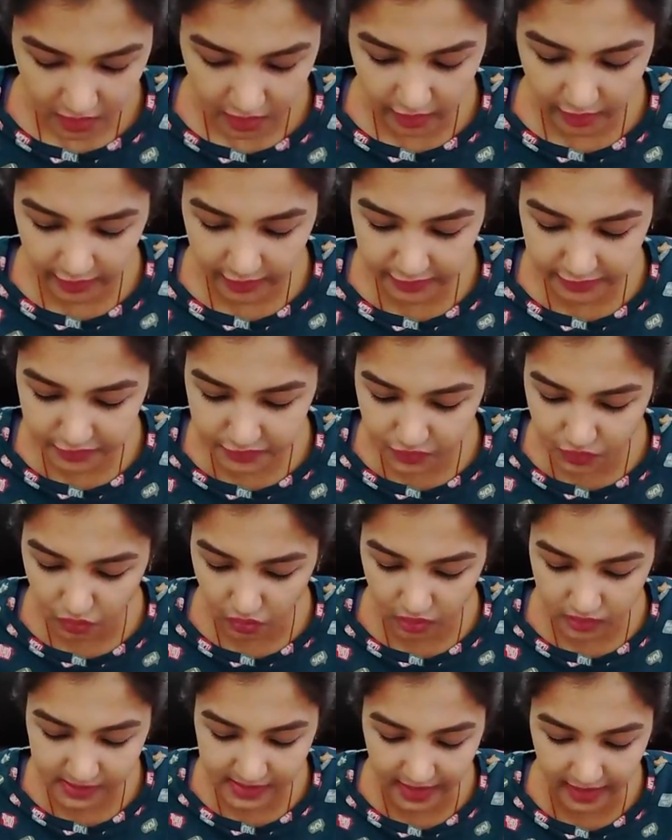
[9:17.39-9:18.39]
Knight of
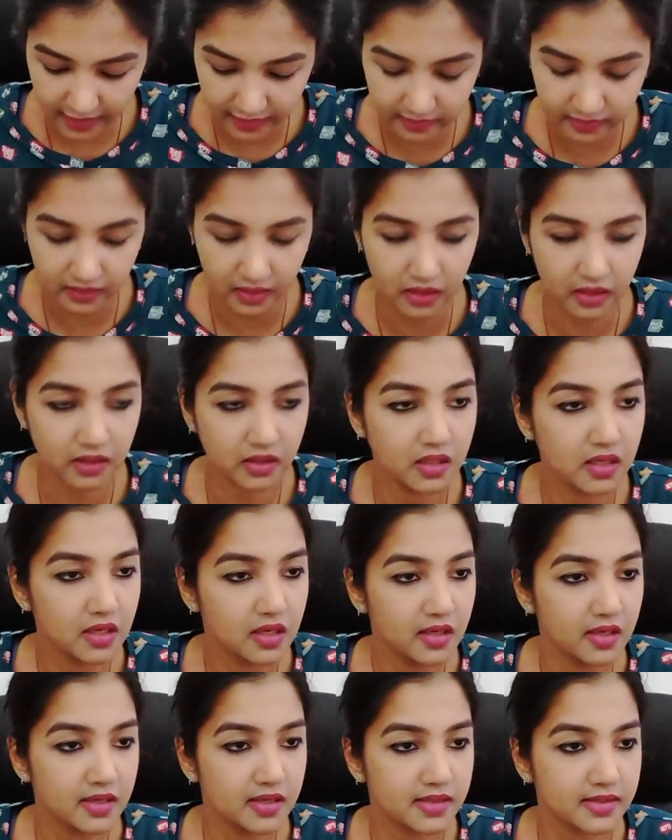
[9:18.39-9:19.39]
Swords and the
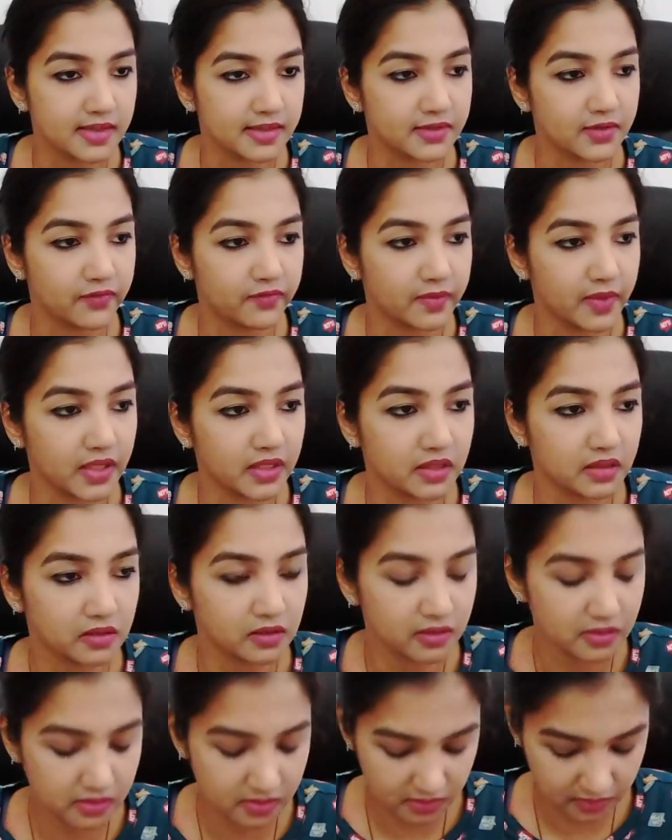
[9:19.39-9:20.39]
Six of
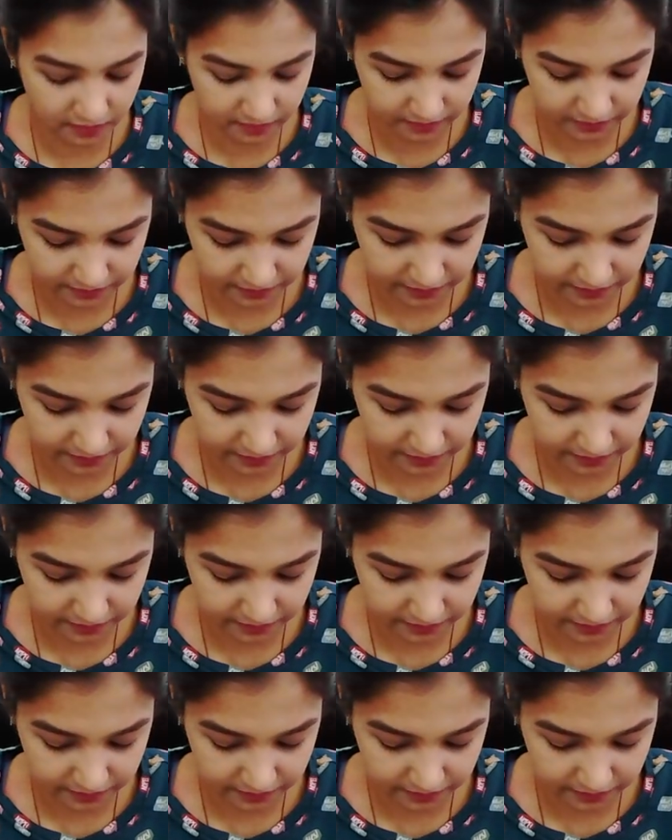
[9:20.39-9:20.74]
Pentacles.